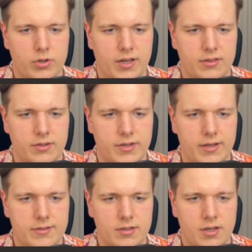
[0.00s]
and the
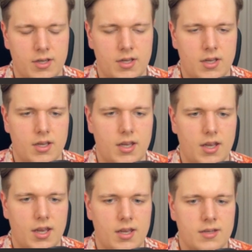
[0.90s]
knight.
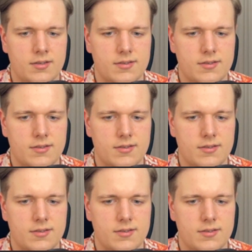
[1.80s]
And